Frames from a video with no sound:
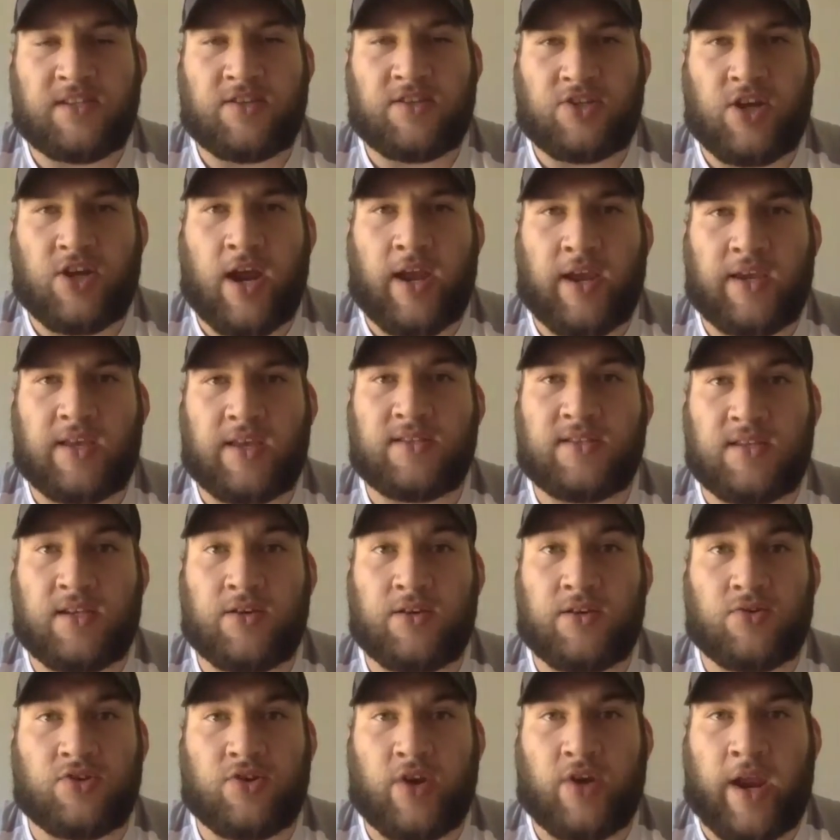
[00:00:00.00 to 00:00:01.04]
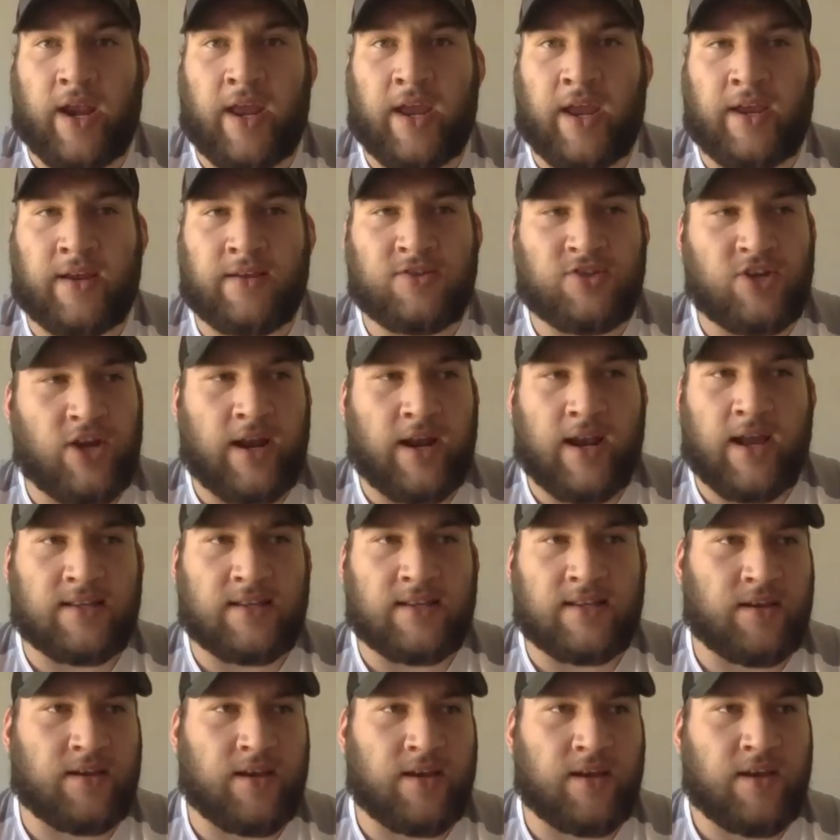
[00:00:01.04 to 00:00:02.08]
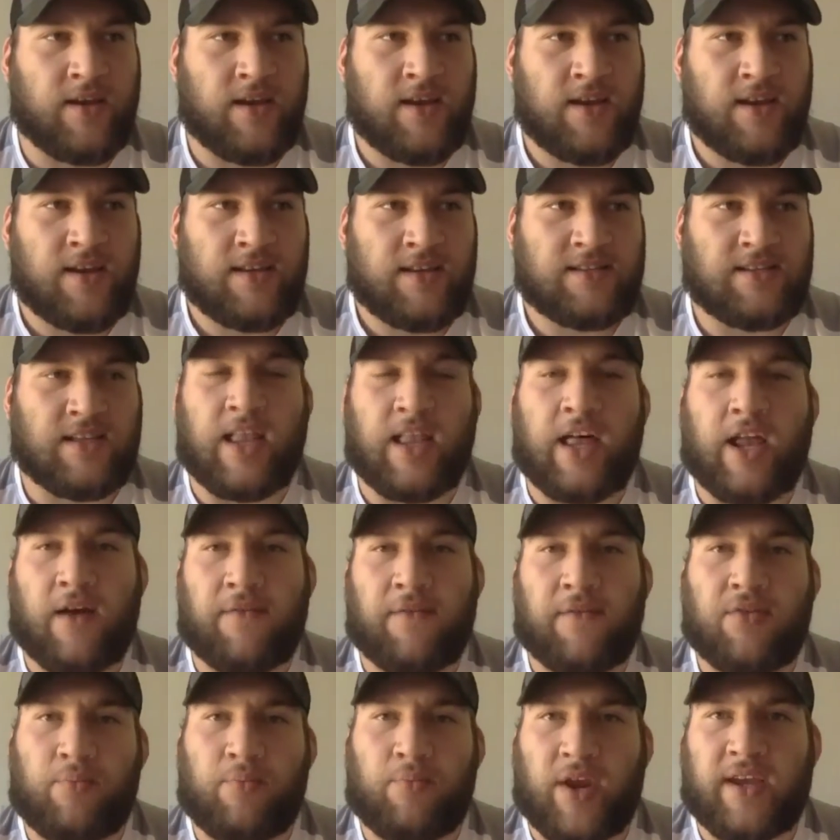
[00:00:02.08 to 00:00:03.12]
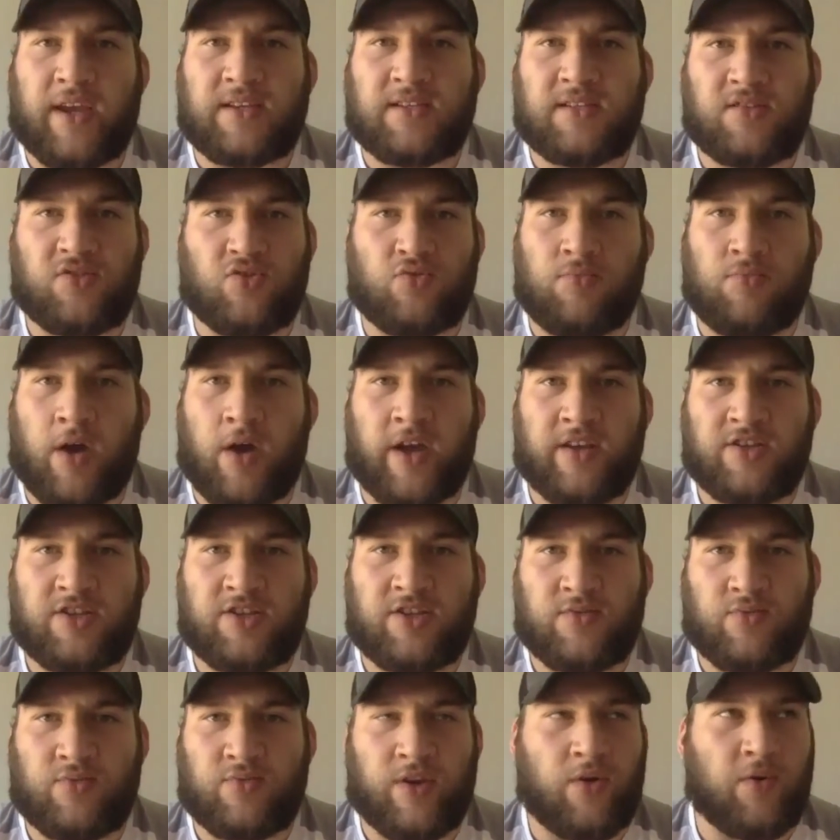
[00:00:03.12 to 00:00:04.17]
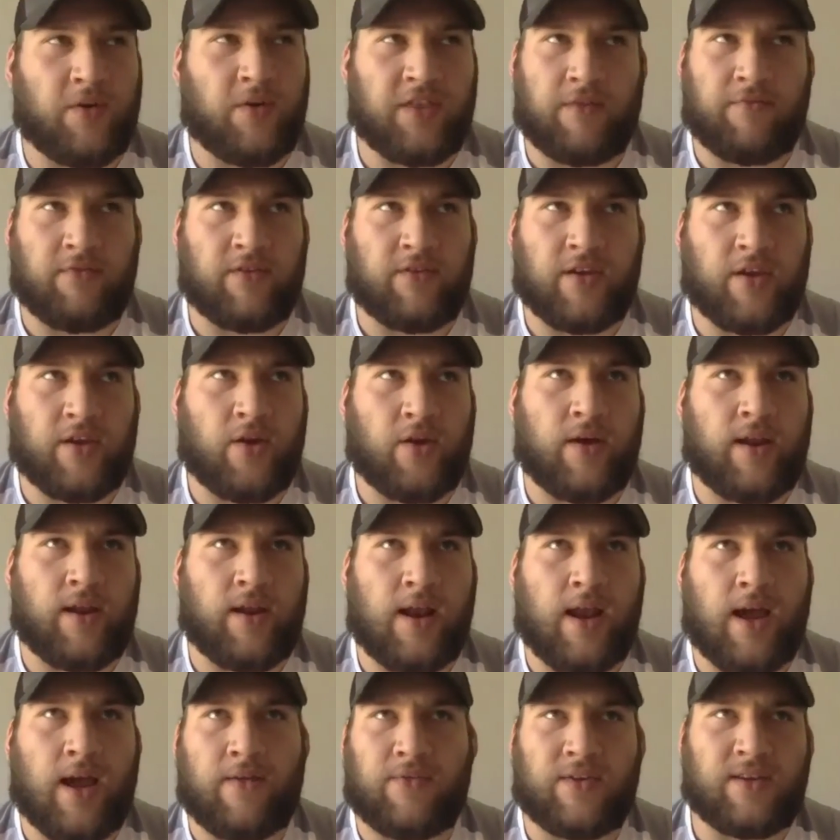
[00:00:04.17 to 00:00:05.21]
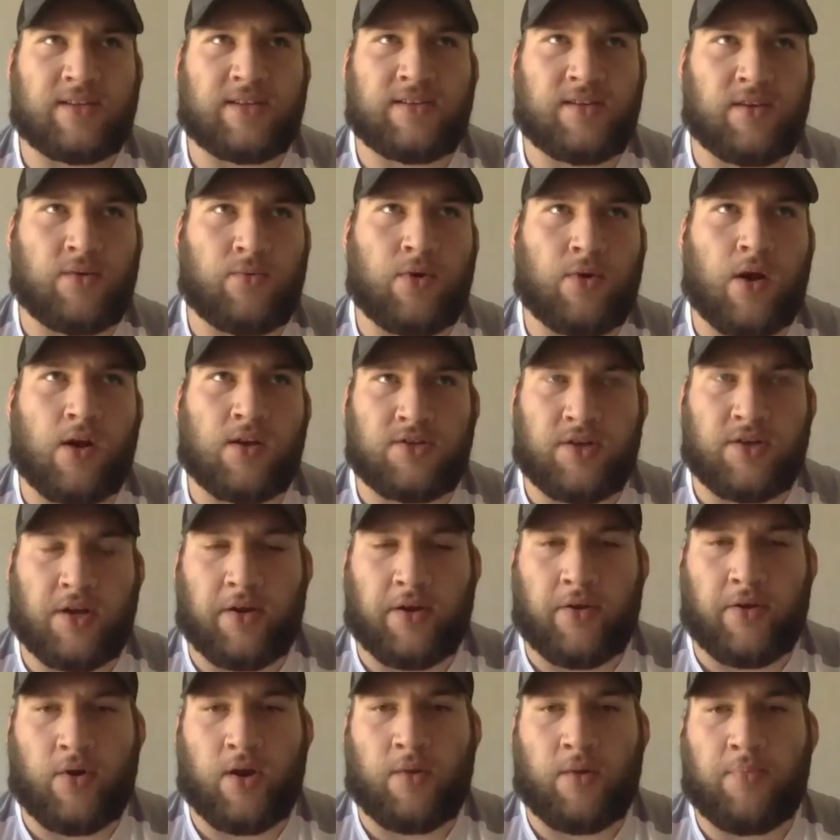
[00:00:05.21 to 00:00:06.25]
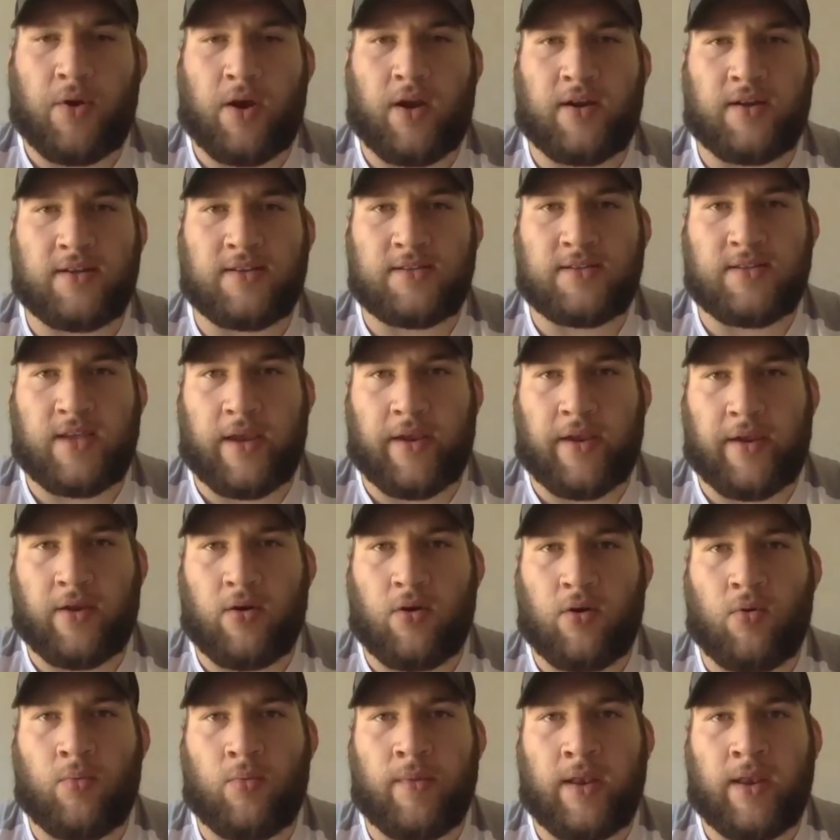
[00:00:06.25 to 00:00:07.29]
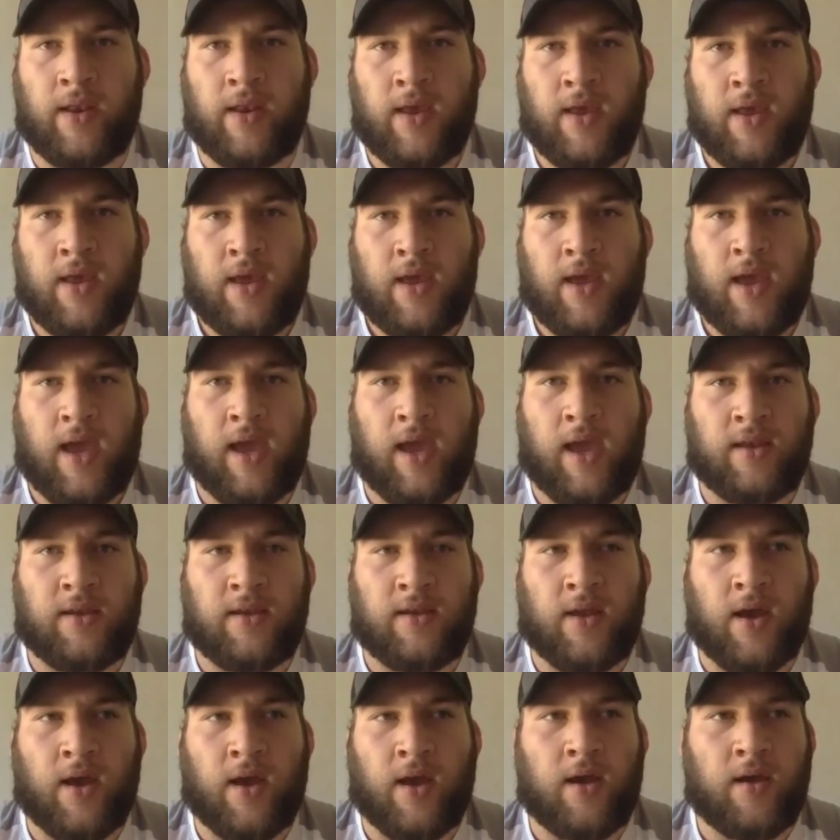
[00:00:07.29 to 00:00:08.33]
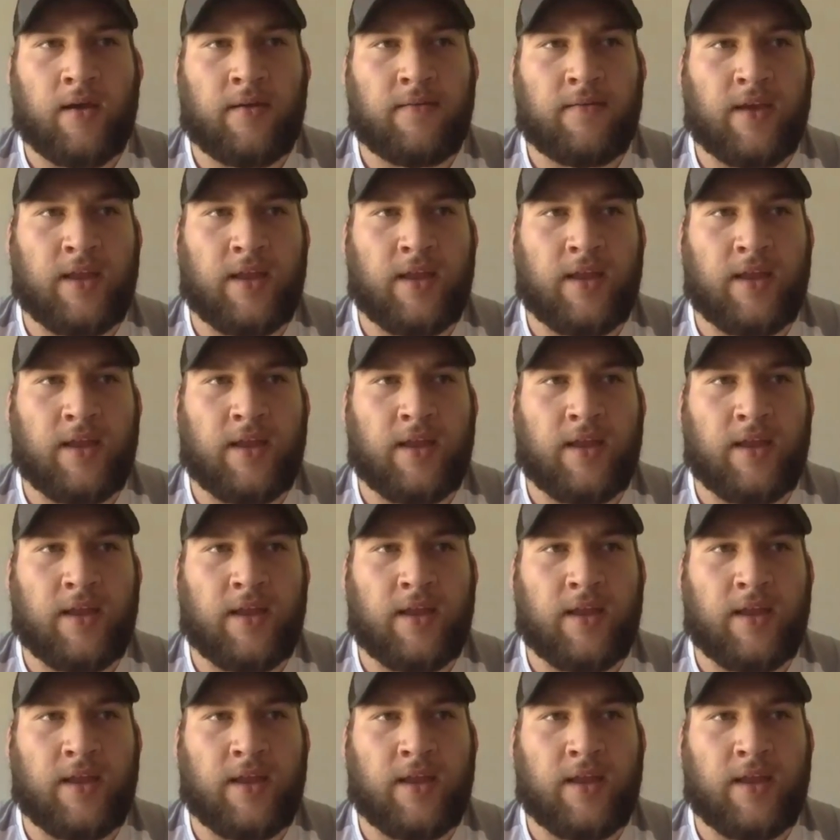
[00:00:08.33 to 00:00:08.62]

to try and continue training and try not to to let off the brakes too much you know with everything going on obviously we're all trying to do our part and staying home and and uh,